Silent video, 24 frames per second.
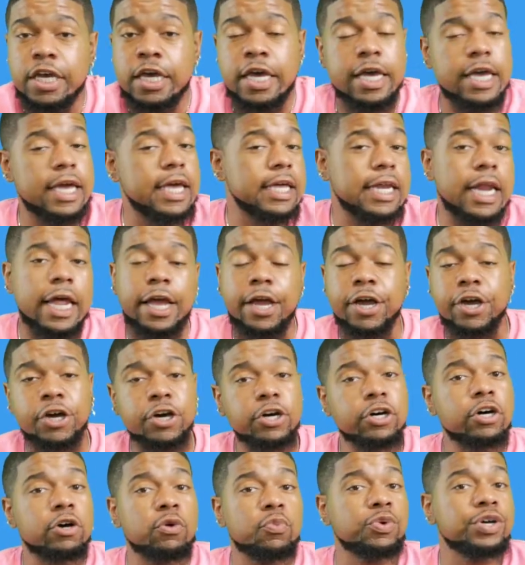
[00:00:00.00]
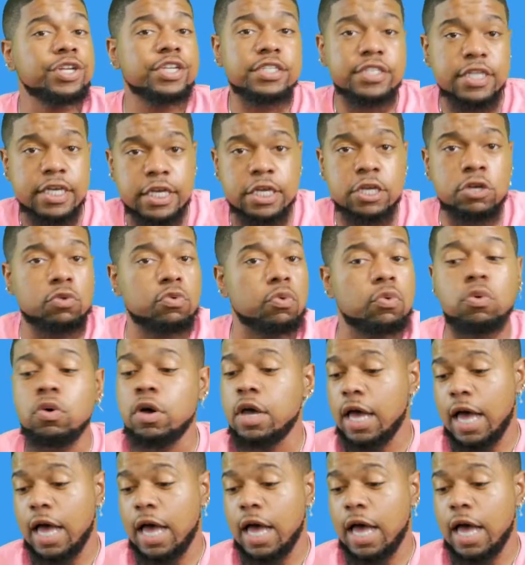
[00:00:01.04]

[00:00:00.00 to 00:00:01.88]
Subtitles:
It ain't good when it's equal.